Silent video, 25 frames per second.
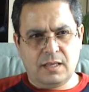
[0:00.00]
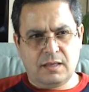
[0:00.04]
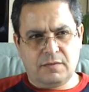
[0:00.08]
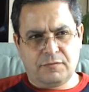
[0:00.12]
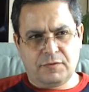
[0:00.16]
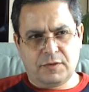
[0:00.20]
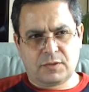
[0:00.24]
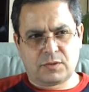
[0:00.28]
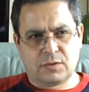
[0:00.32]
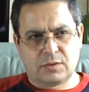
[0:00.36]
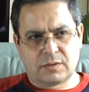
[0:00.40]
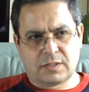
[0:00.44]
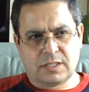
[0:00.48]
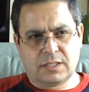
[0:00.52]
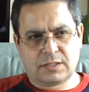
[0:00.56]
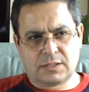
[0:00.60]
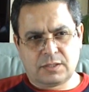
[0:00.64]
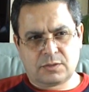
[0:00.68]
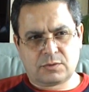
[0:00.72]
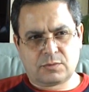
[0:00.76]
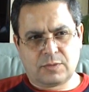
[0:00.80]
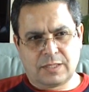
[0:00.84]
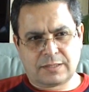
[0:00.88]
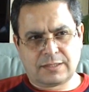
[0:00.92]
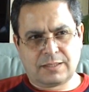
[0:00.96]
if you don't
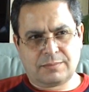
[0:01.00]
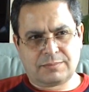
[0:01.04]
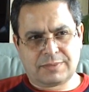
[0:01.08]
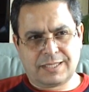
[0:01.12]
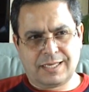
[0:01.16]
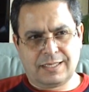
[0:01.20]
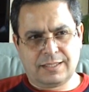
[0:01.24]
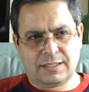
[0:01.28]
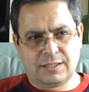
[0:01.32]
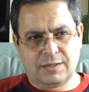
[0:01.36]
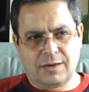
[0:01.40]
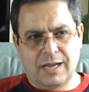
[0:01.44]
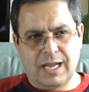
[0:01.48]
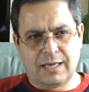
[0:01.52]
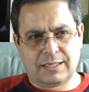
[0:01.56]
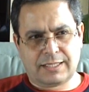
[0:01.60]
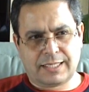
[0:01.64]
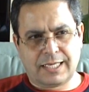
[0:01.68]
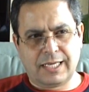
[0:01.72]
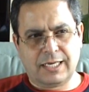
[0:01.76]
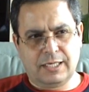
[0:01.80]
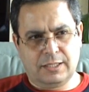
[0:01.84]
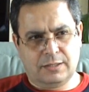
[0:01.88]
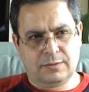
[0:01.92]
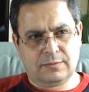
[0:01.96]
listen to what I'm telling you, I'll
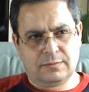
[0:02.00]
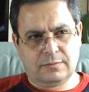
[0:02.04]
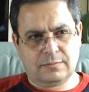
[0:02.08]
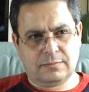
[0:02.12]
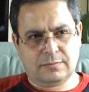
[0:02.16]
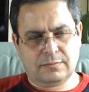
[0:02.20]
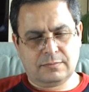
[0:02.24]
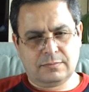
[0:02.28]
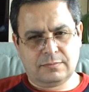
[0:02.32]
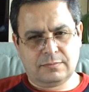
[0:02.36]
kill you.